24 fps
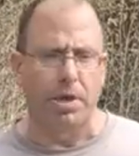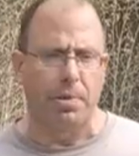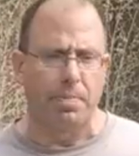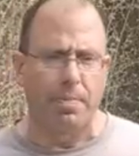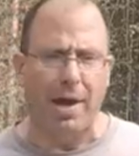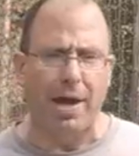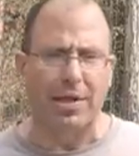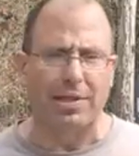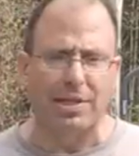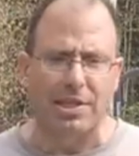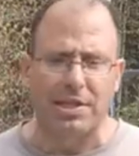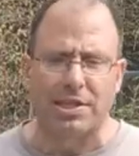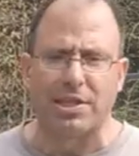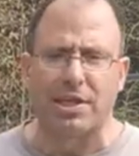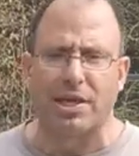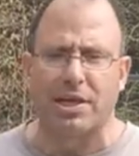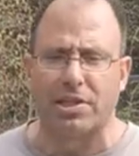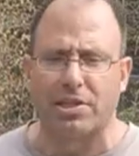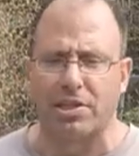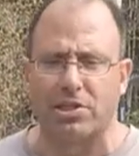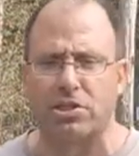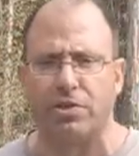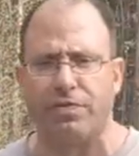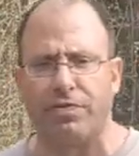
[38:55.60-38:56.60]
about the
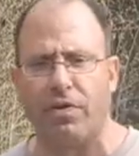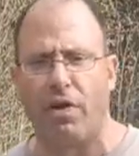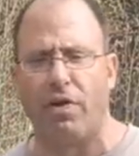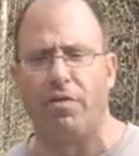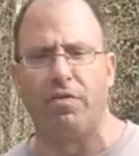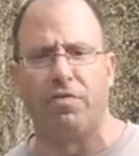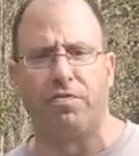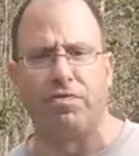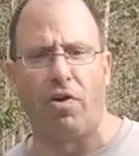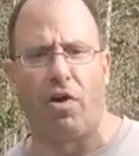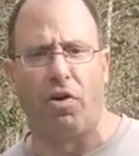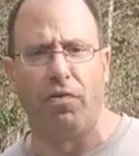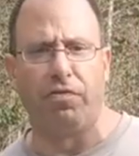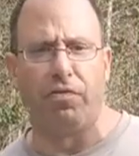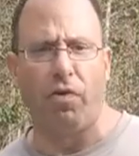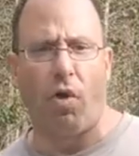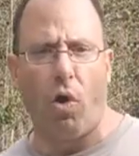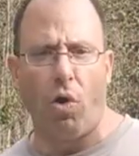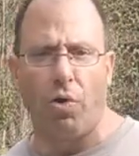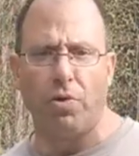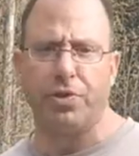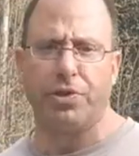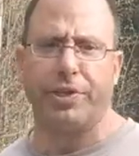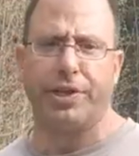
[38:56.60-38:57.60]
thickness of
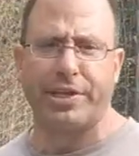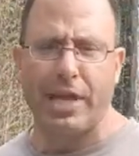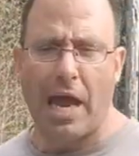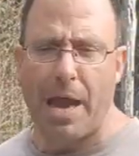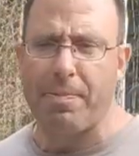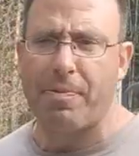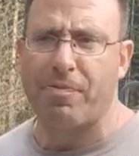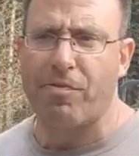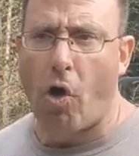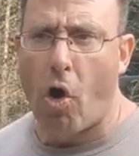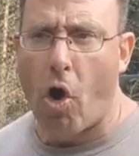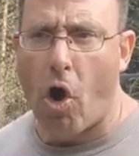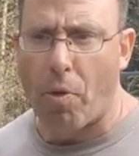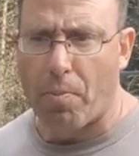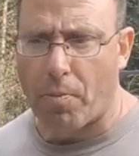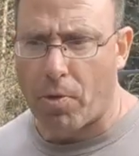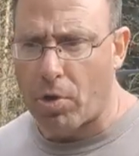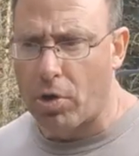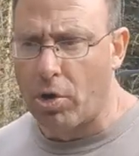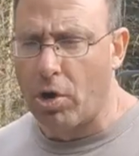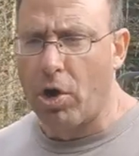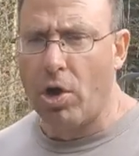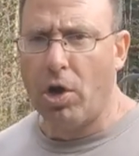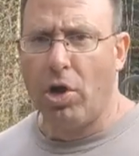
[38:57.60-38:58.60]
the type of armor
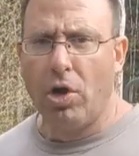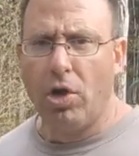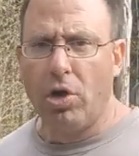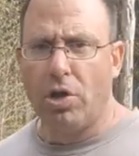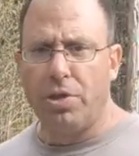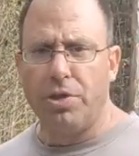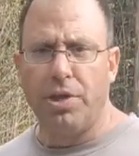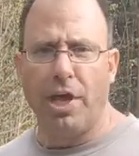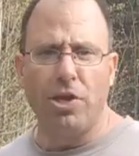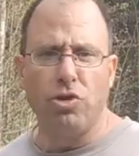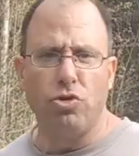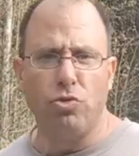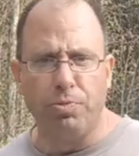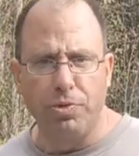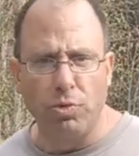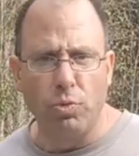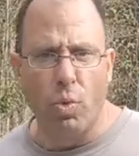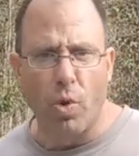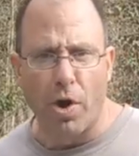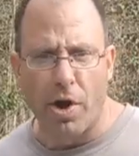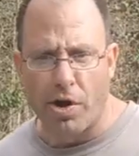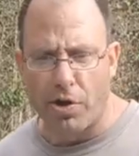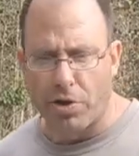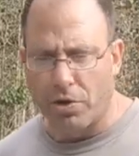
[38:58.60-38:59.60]
that you'll be
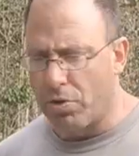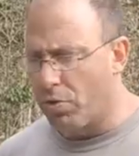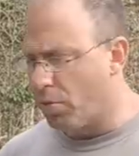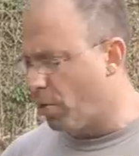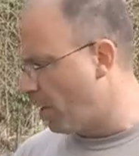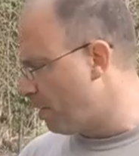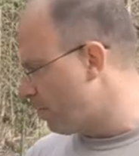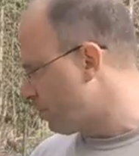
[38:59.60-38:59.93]
wearing, right?